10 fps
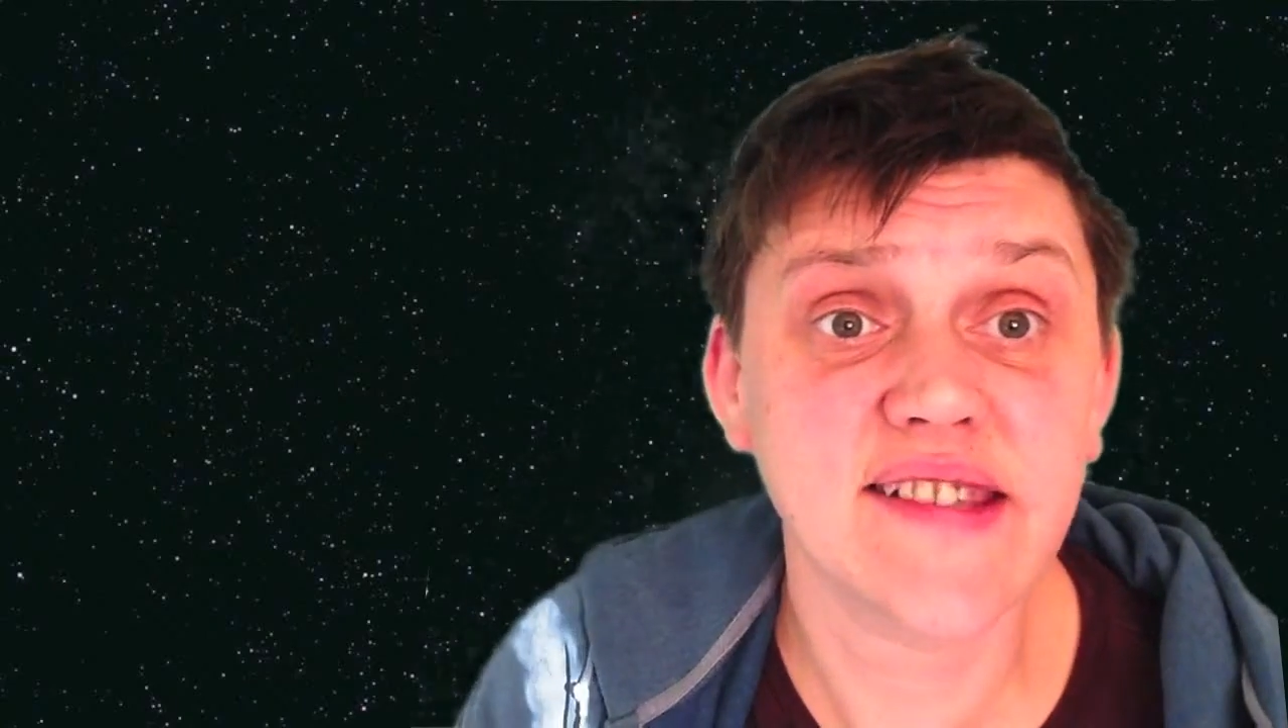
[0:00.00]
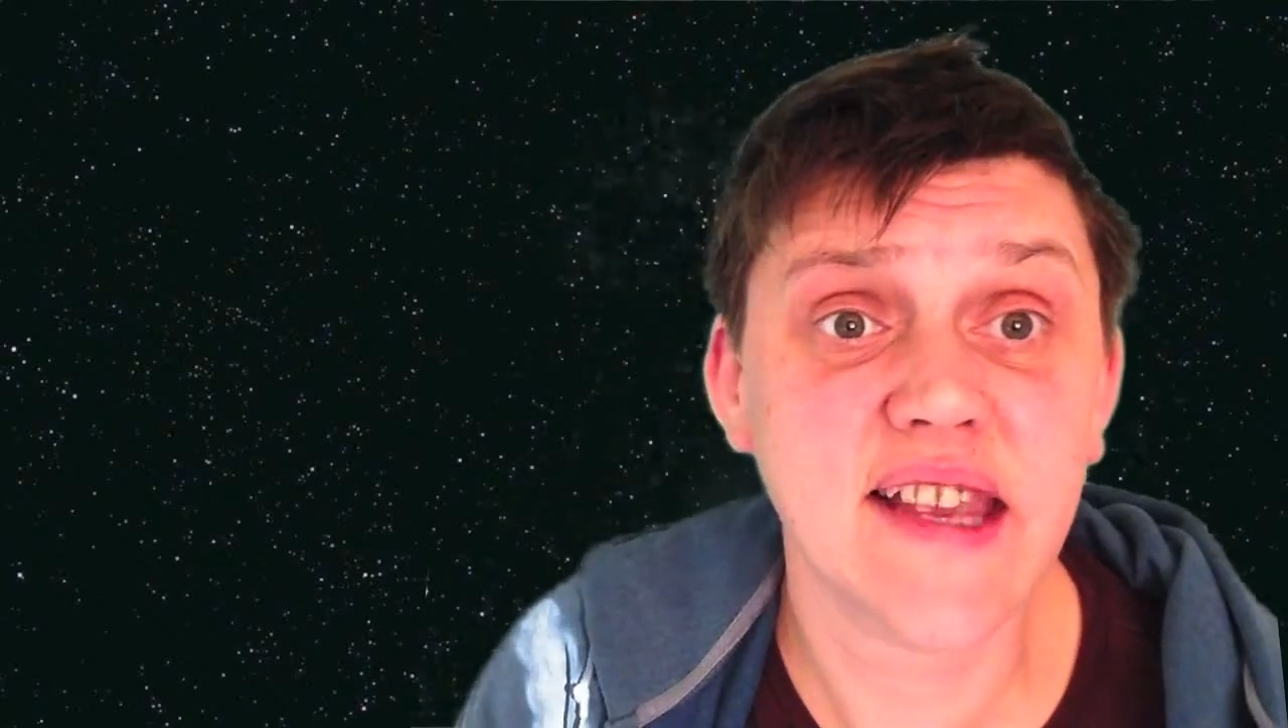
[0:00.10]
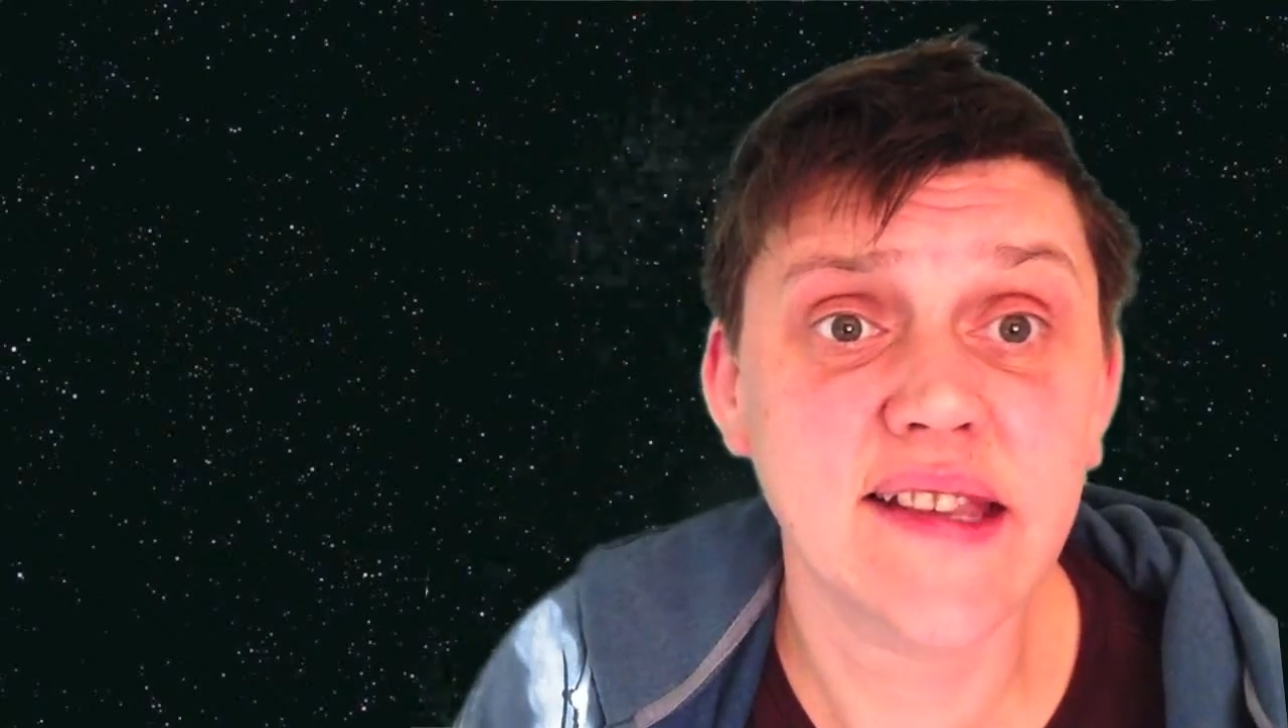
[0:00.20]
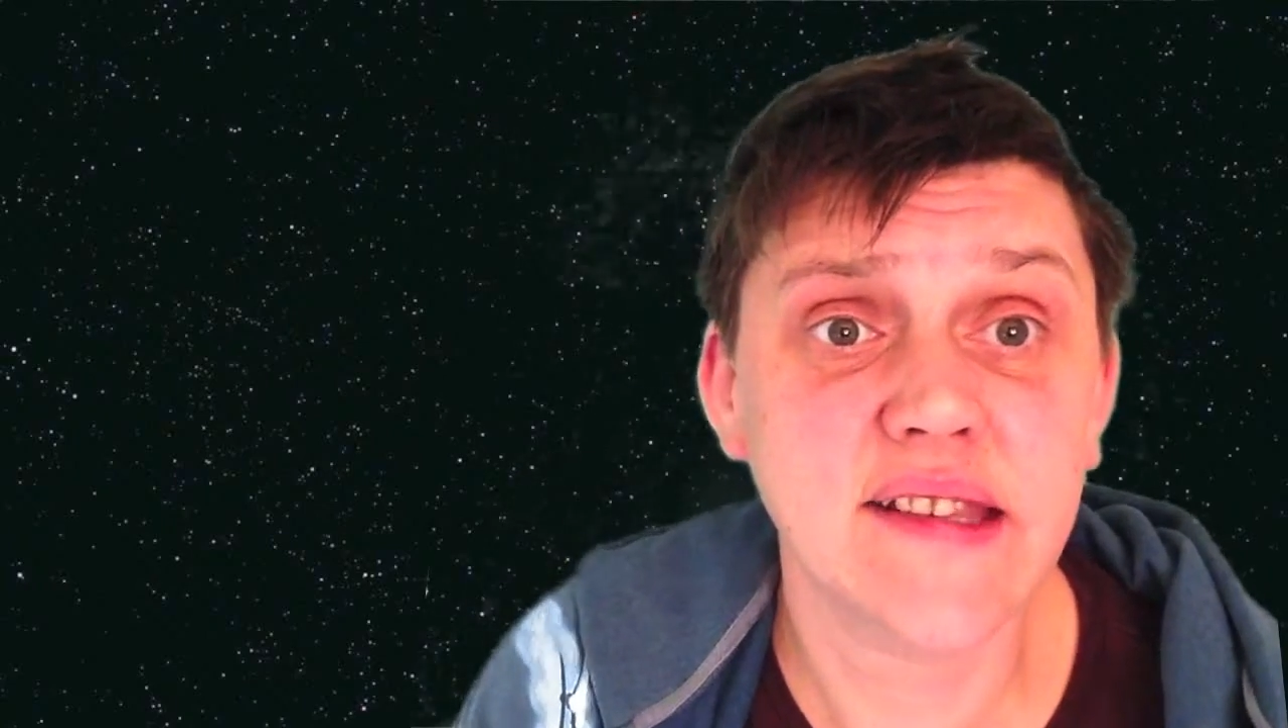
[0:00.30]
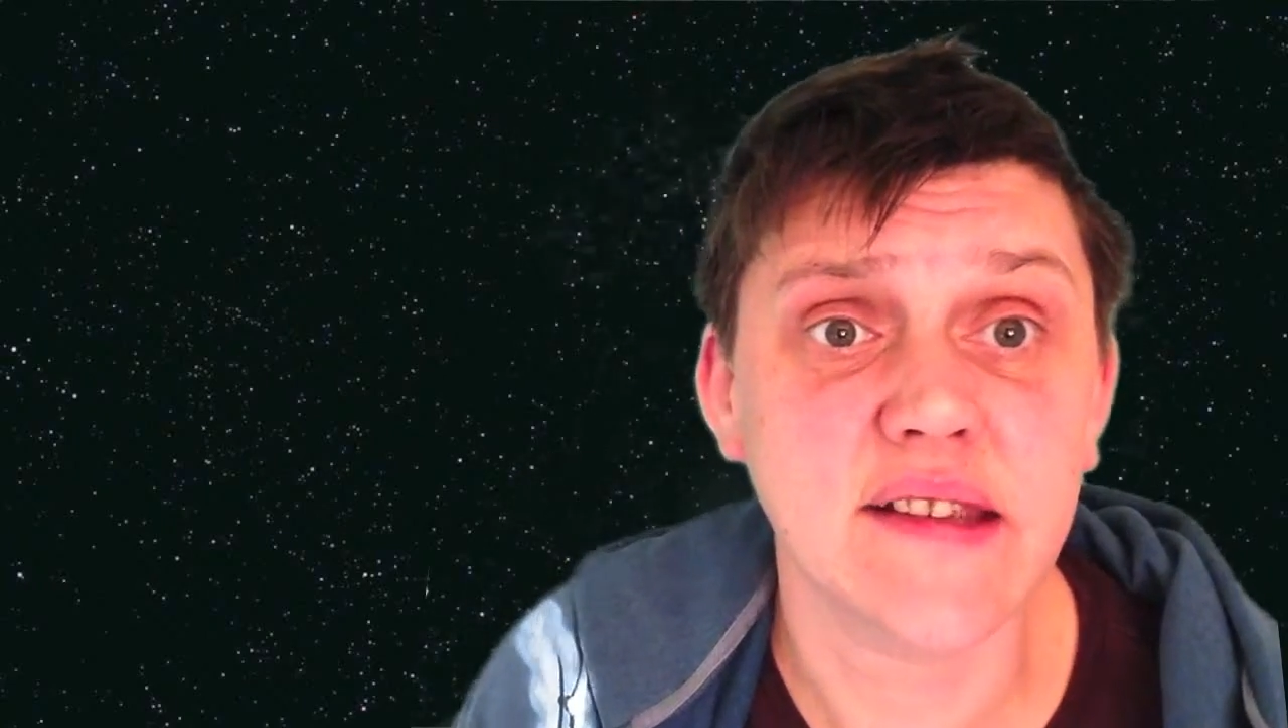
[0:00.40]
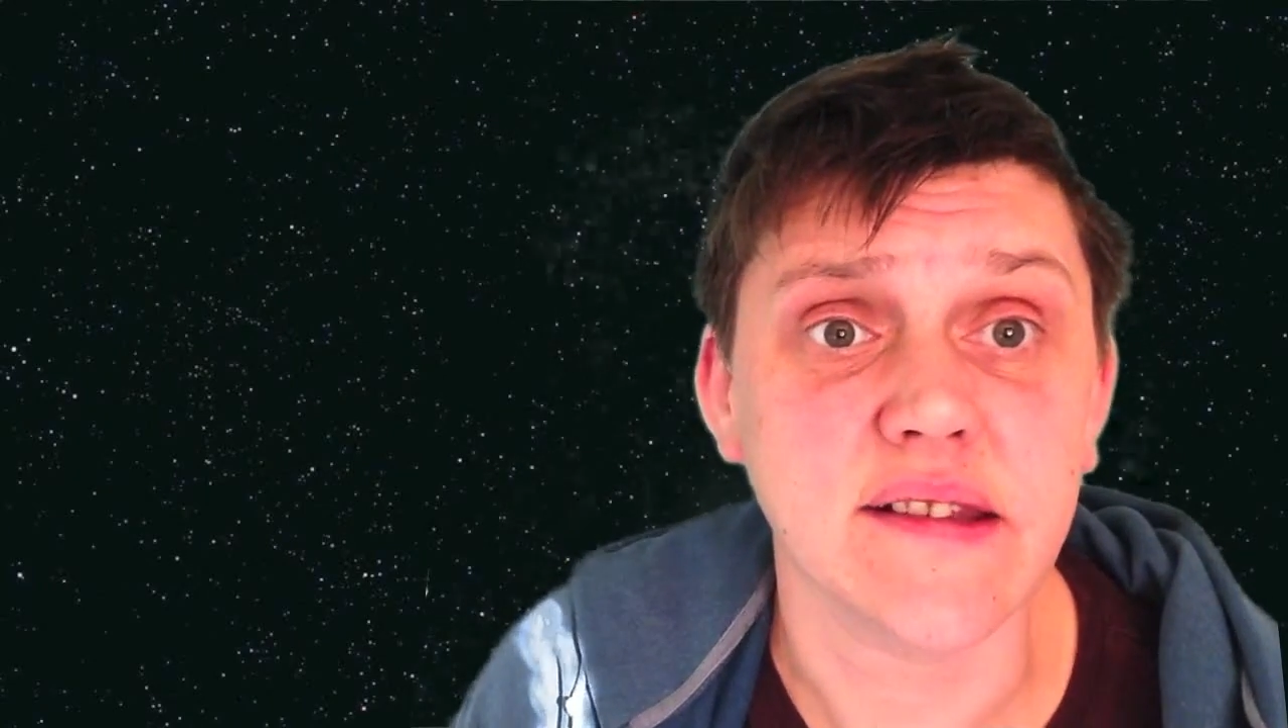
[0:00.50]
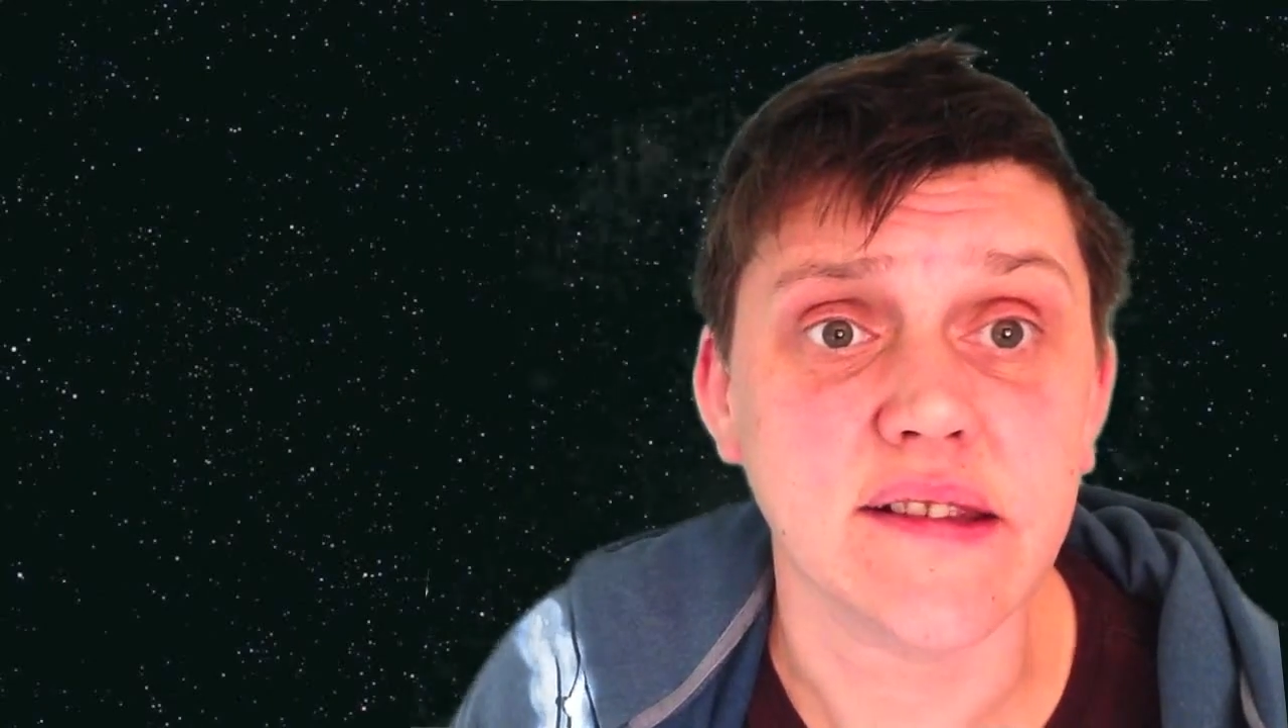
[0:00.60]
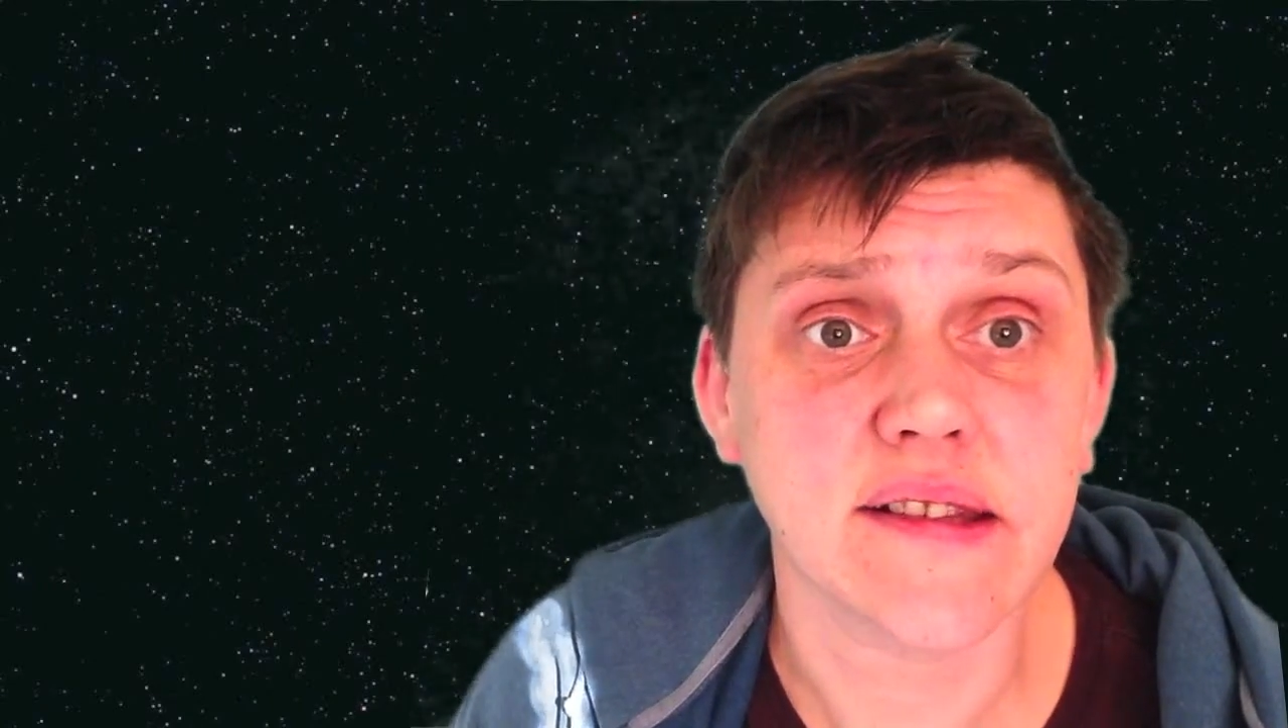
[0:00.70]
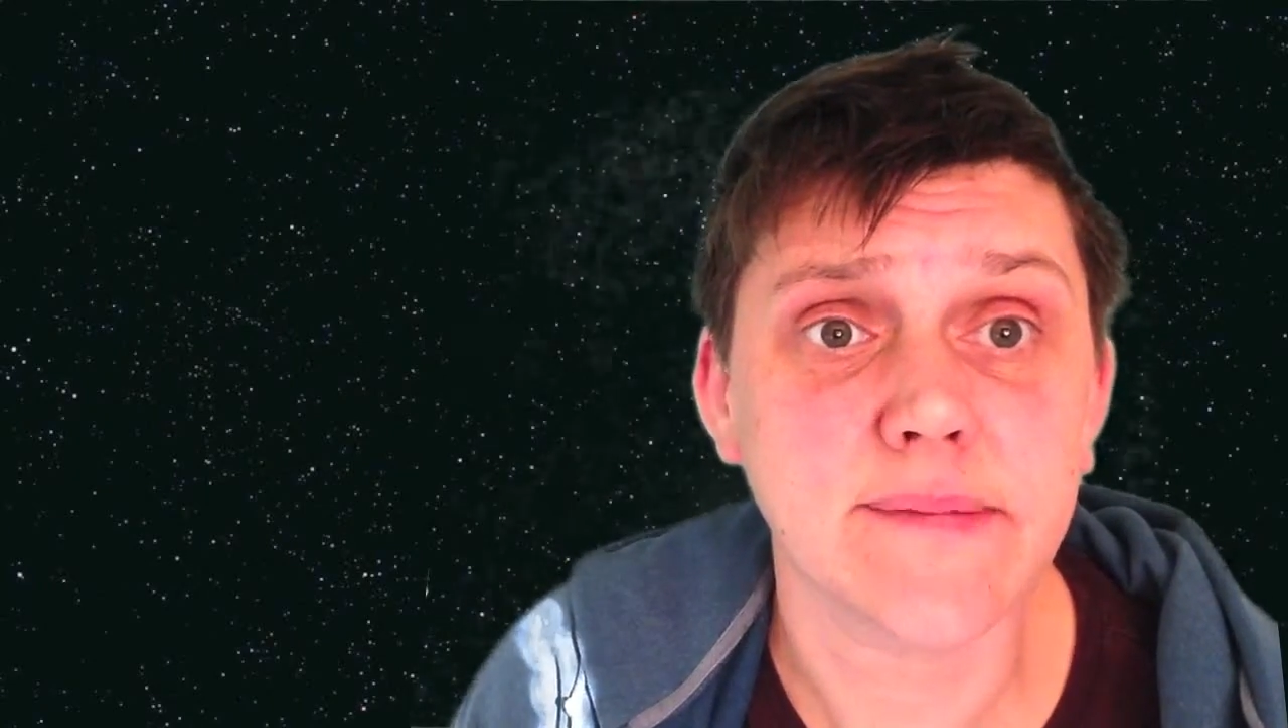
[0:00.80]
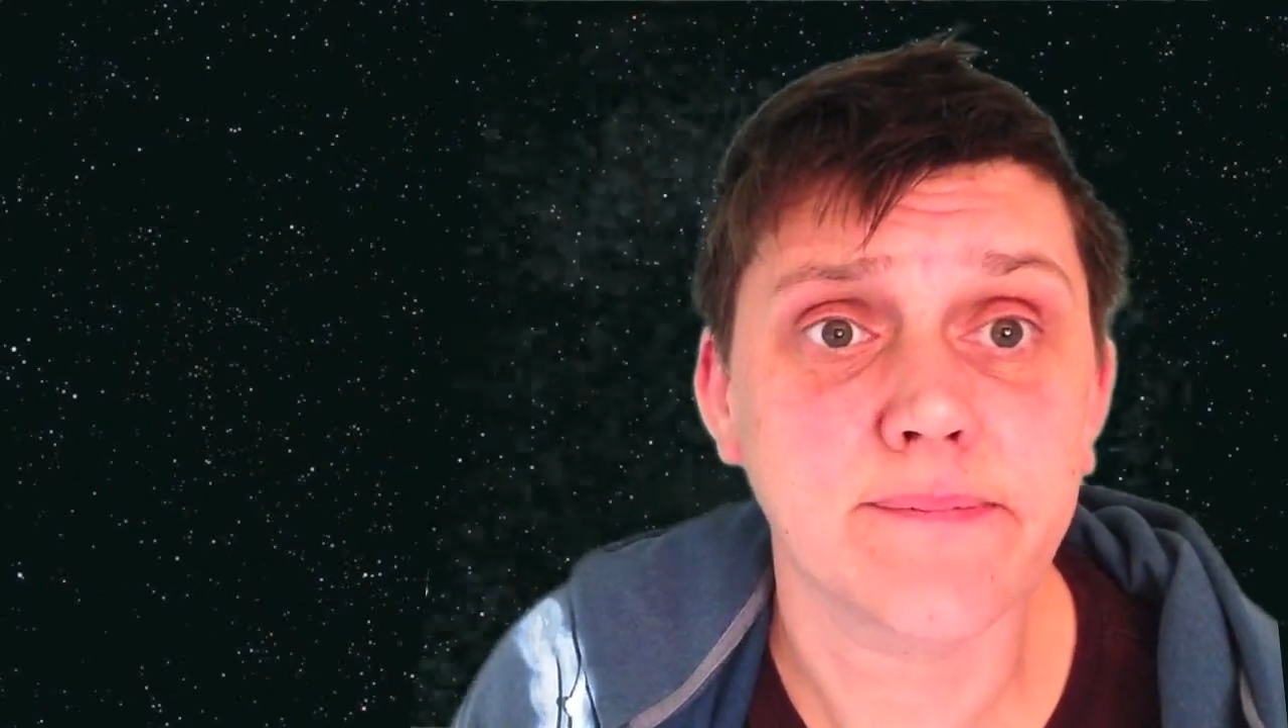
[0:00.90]

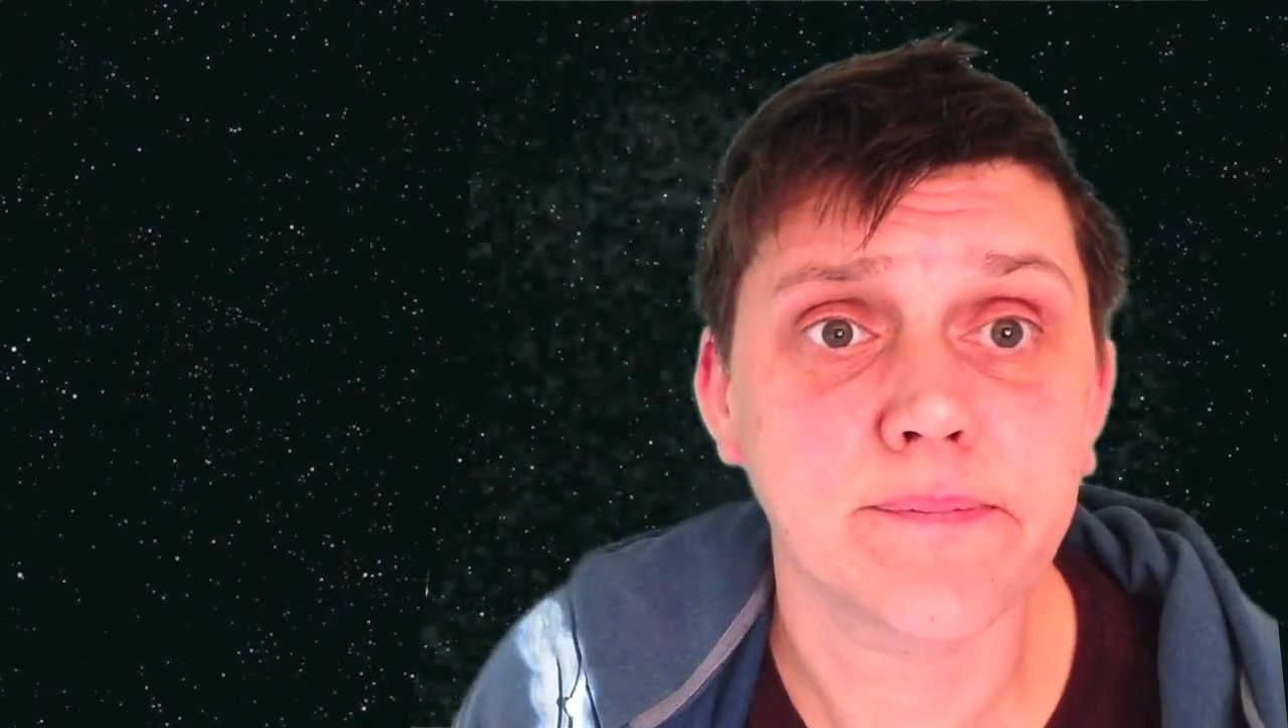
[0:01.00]
sentence.